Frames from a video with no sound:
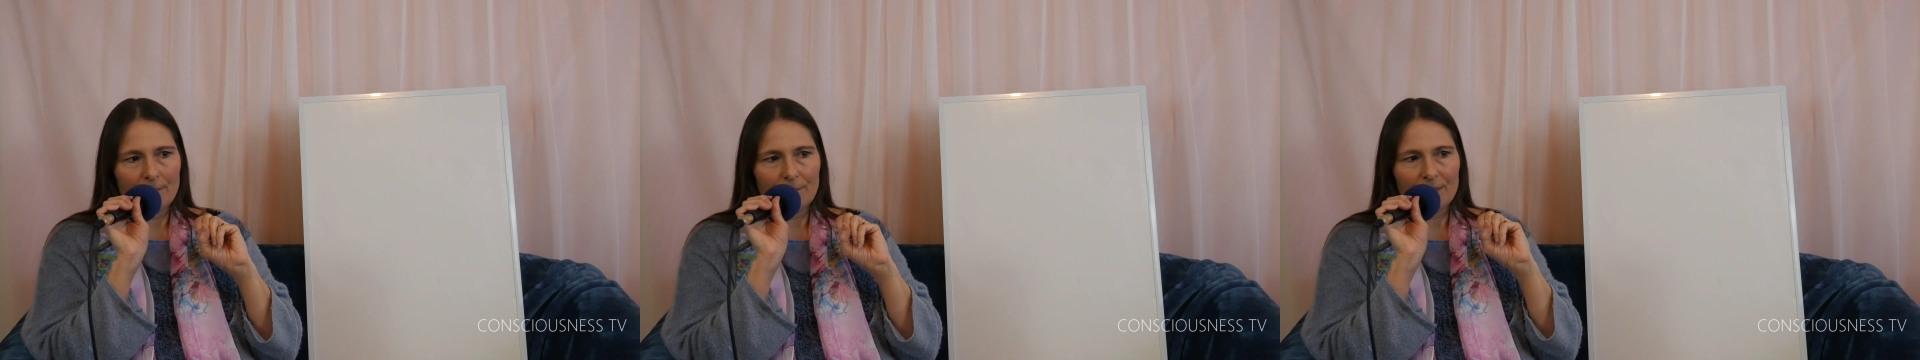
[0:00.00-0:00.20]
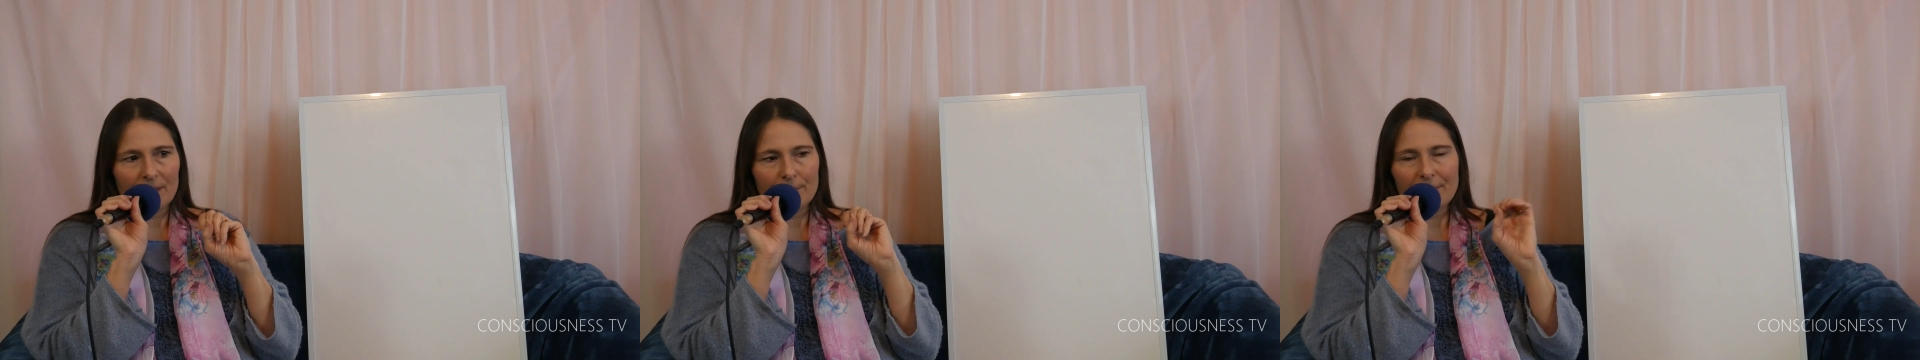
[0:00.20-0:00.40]

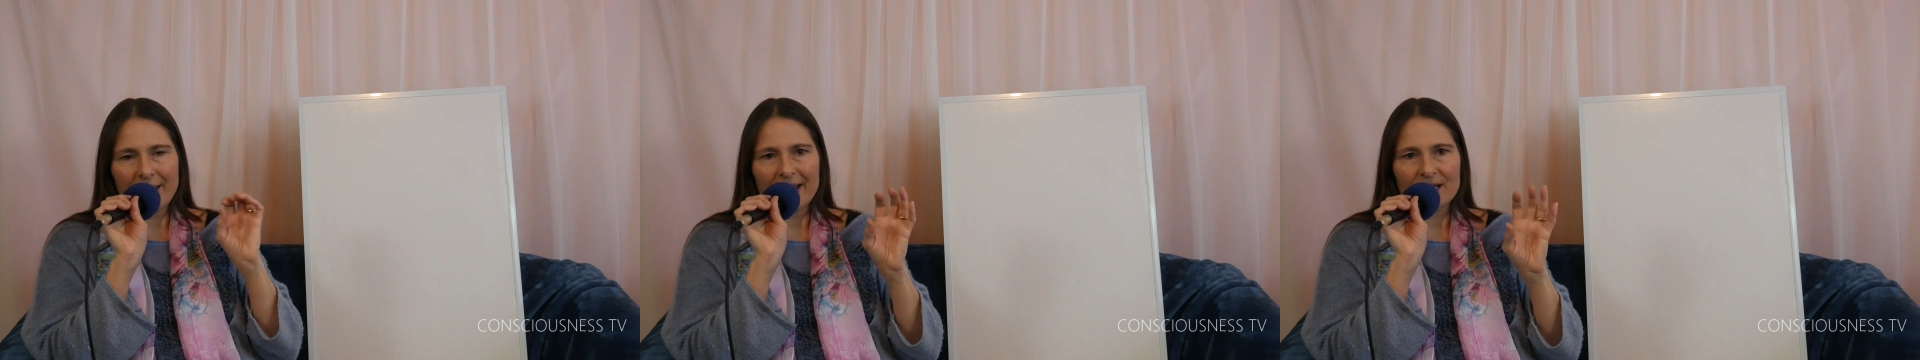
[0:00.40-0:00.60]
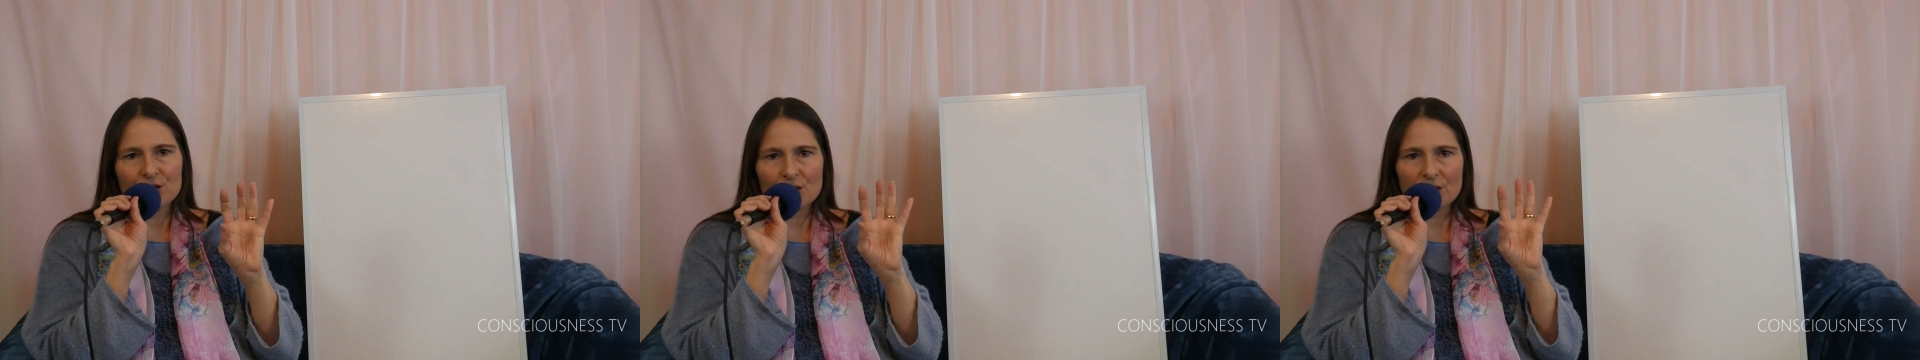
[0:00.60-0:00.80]
But
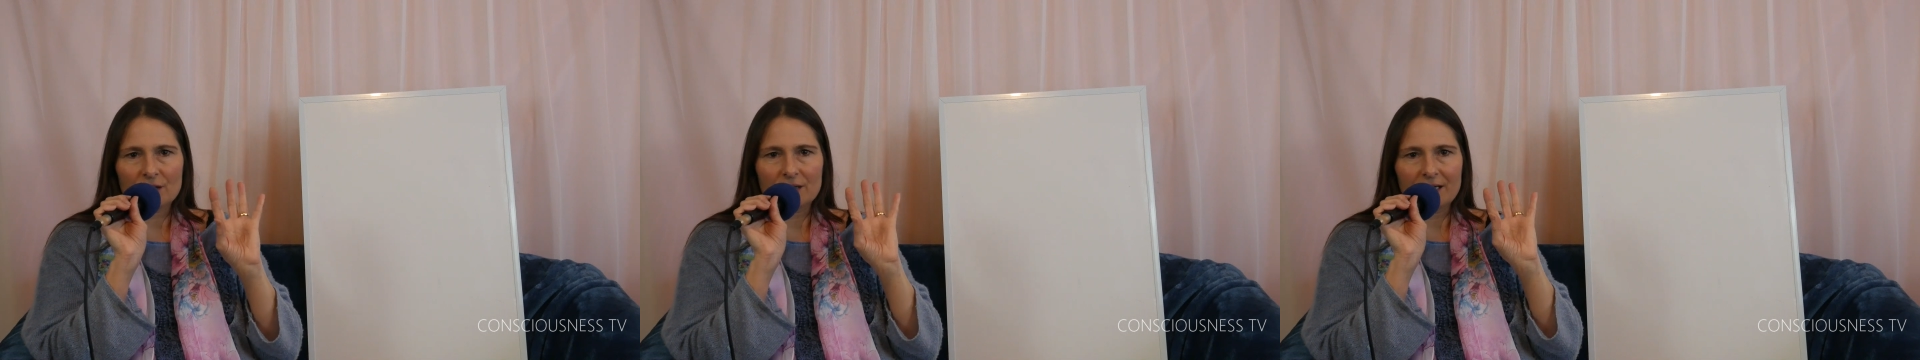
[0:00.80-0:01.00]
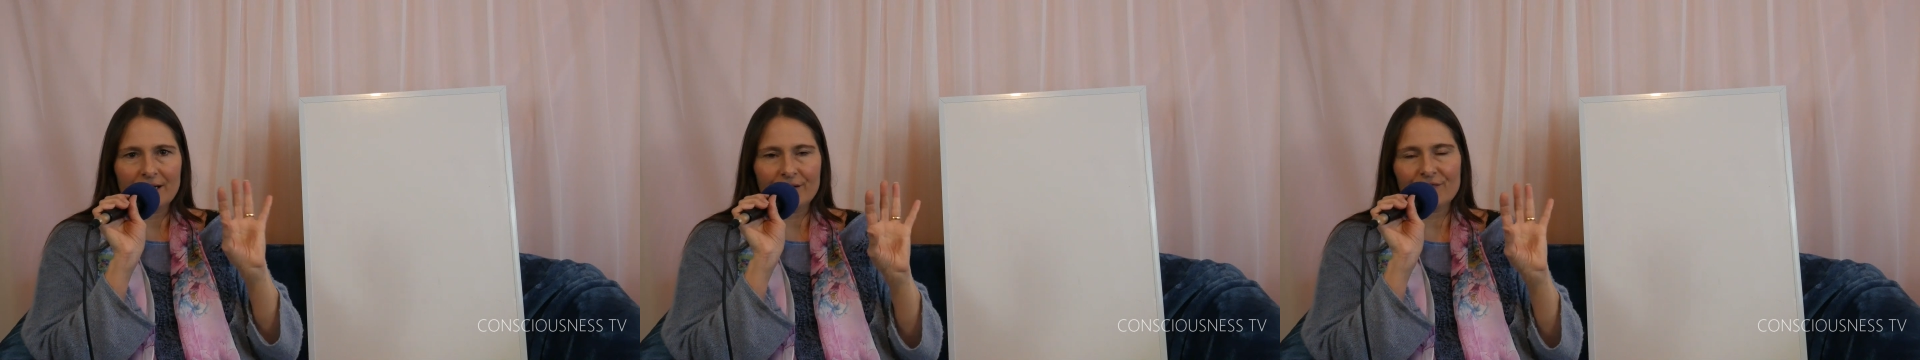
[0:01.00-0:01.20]

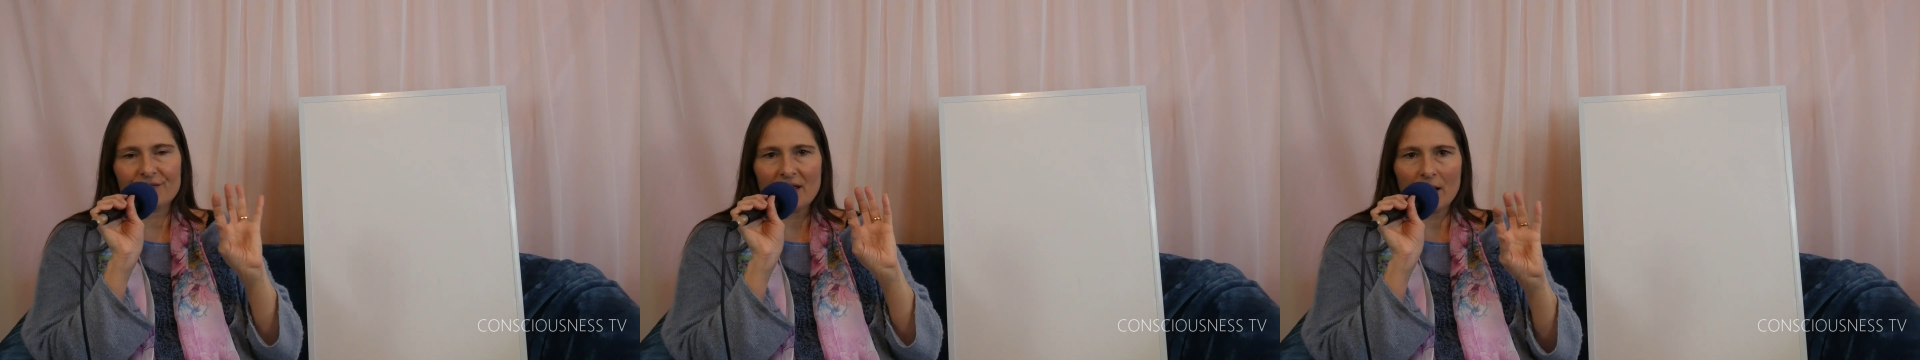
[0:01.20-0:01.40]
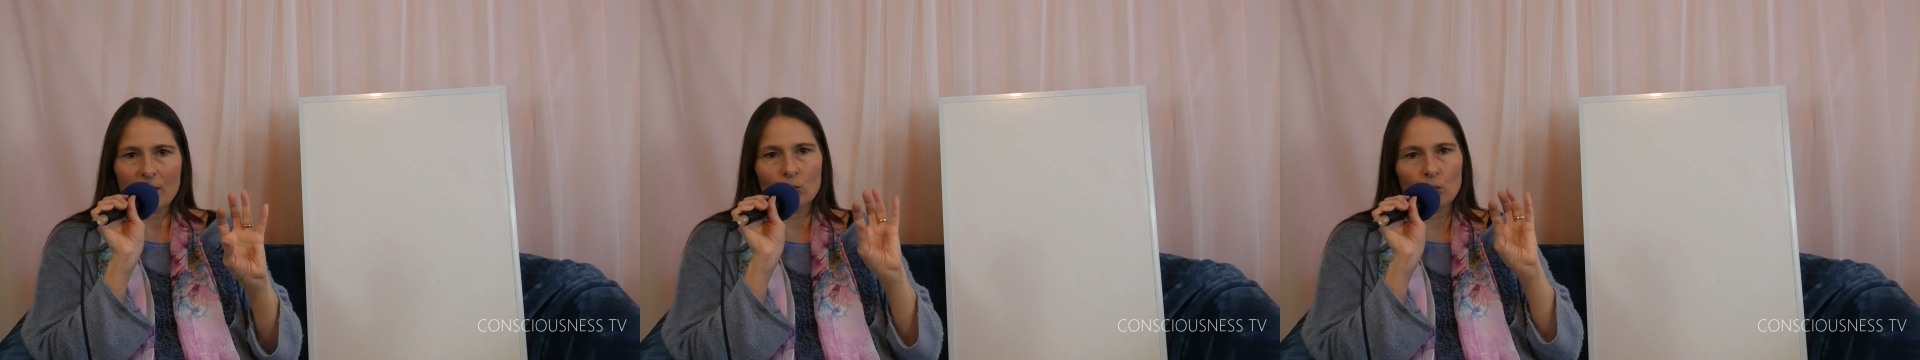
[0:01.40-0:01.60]
imagine if
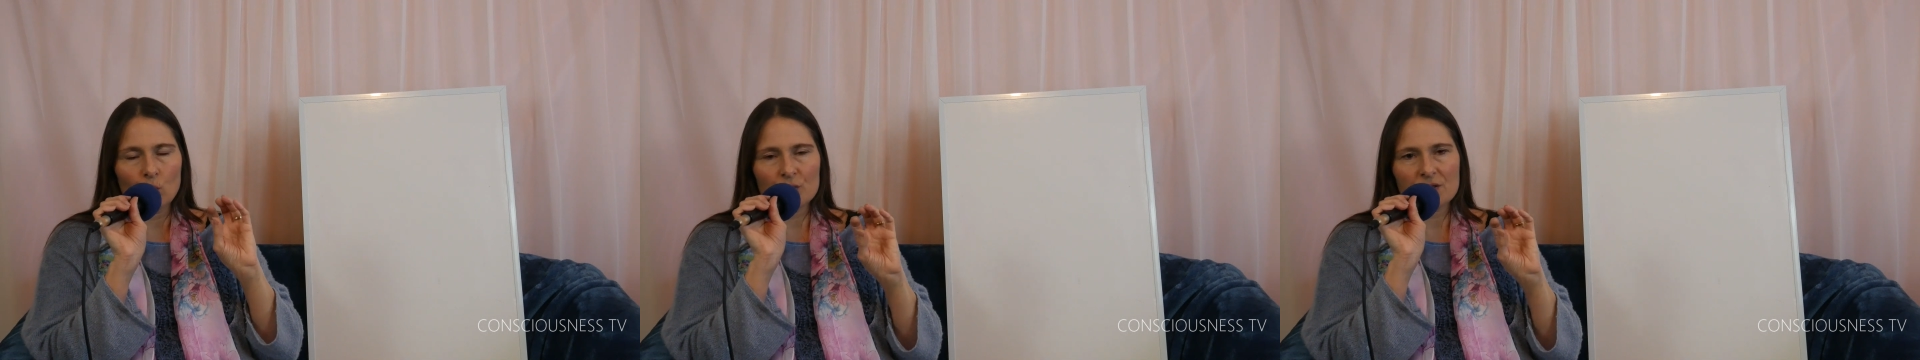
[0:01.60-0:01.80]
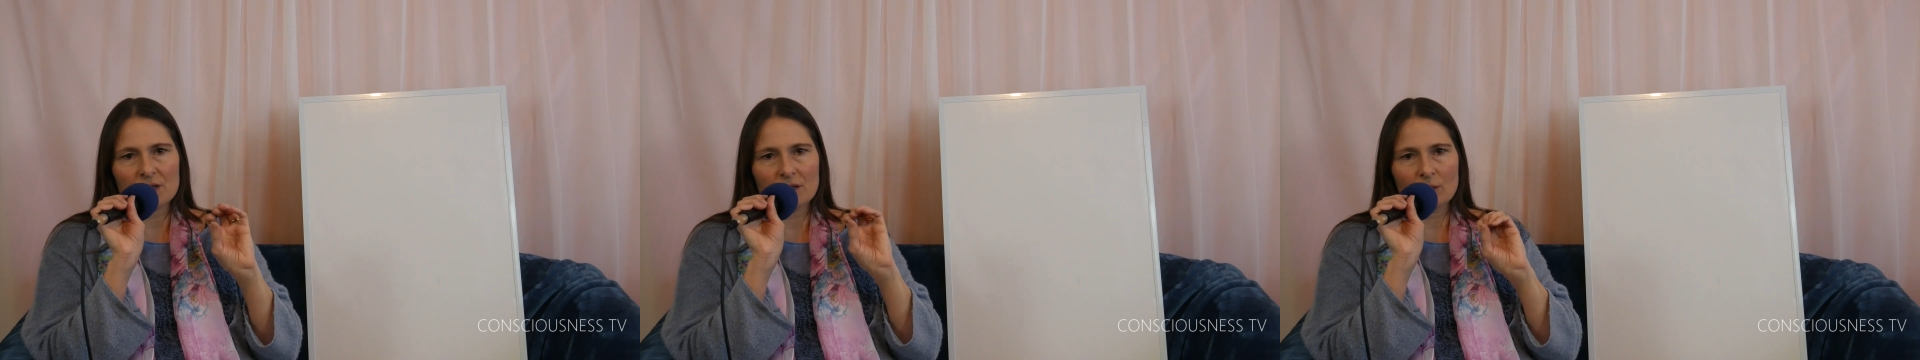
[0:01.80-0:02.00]
that
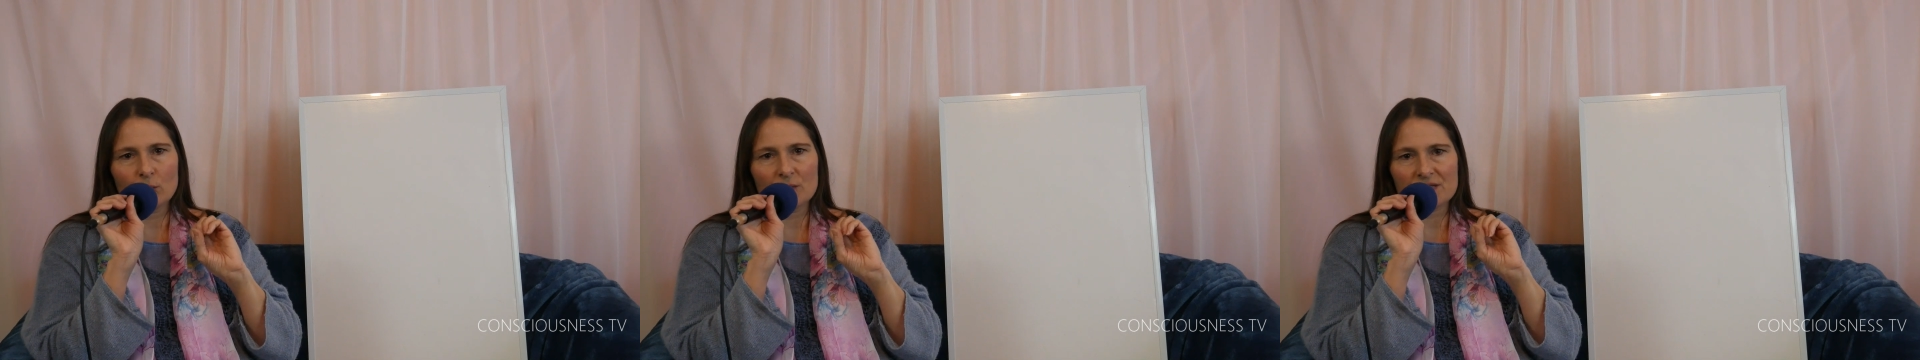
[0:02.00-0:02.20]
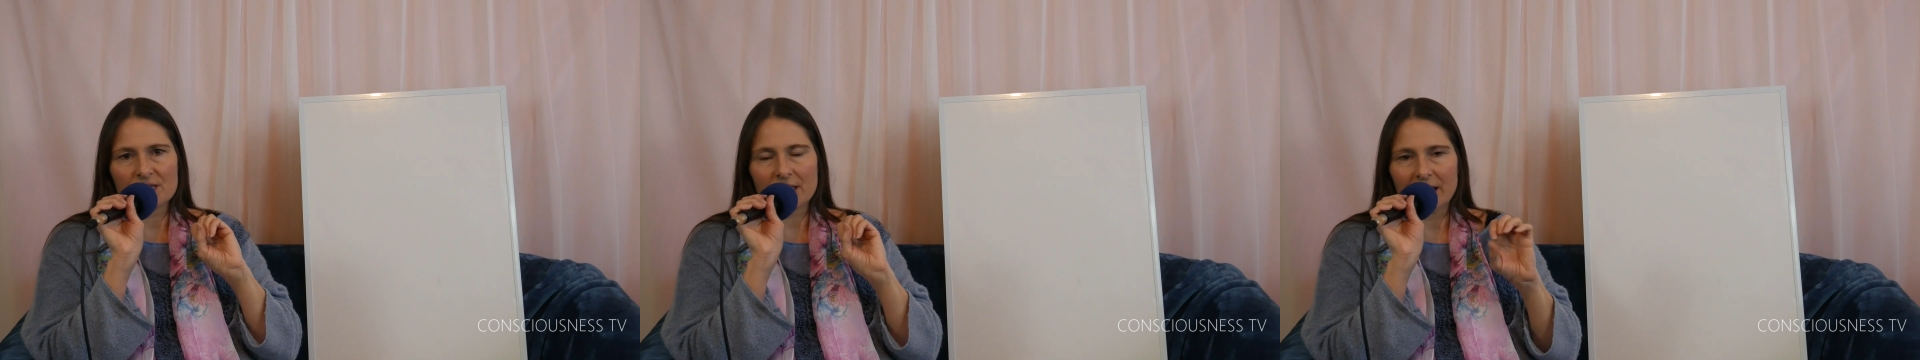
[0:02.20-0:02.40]
water
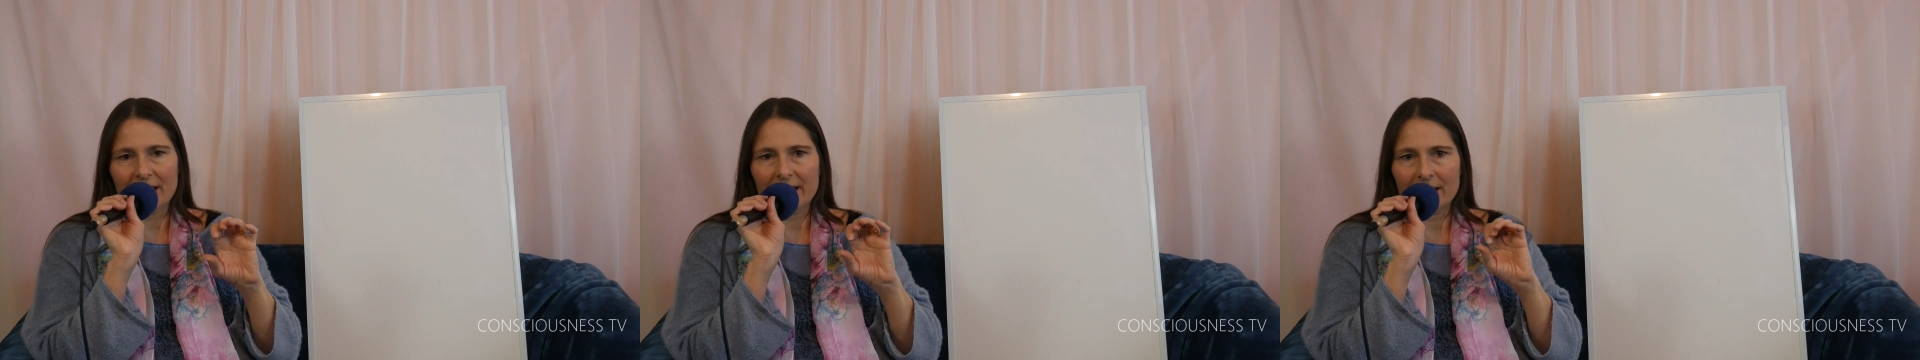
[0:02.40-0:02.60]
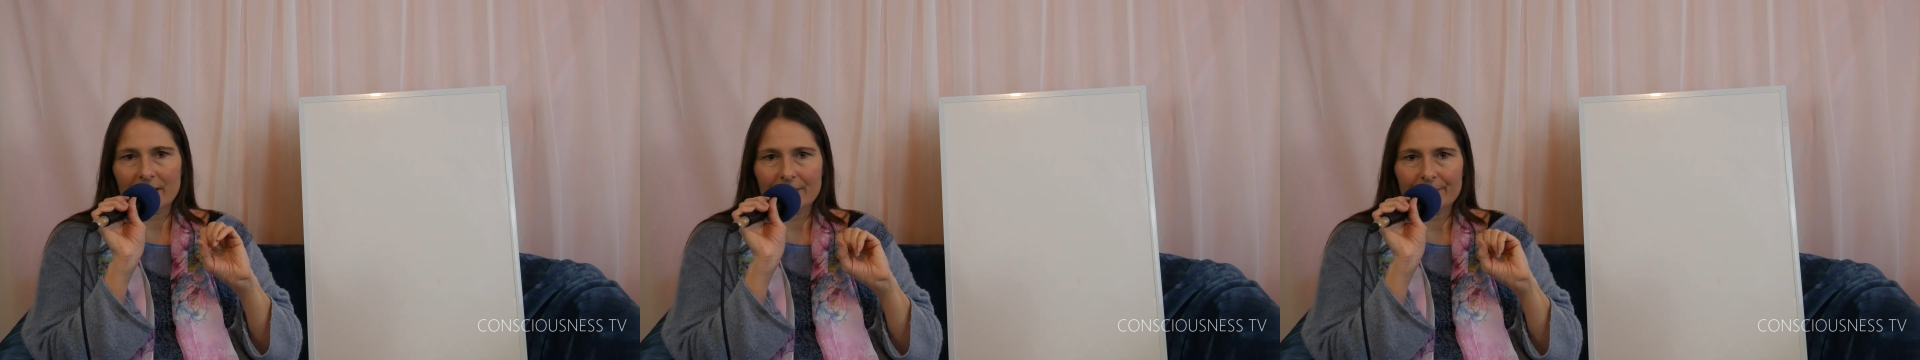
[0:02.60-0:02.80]
was
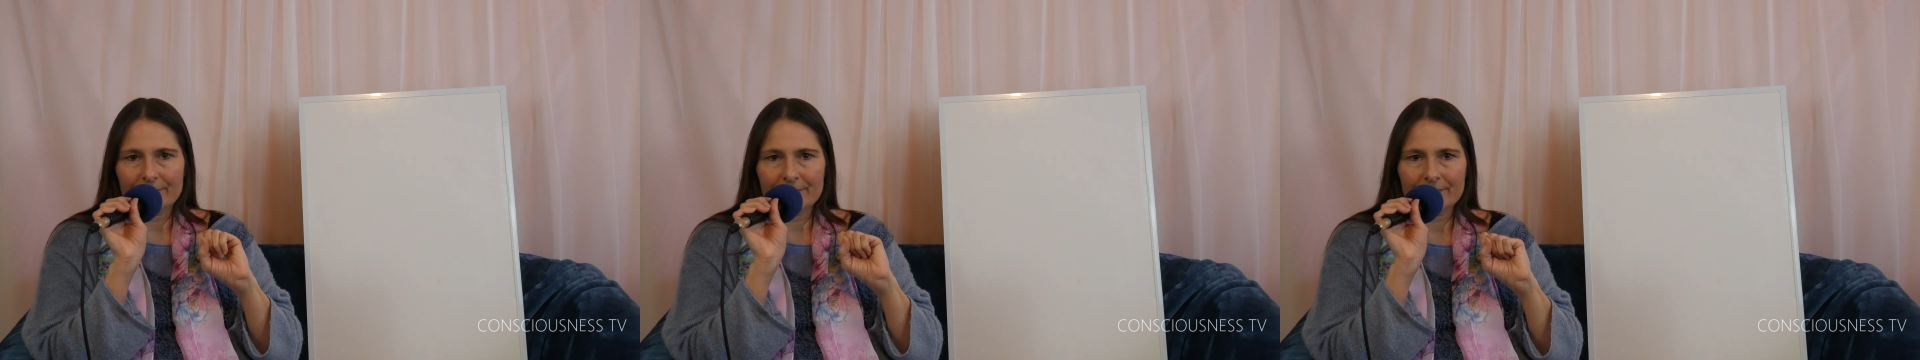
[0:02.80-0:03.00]
clear,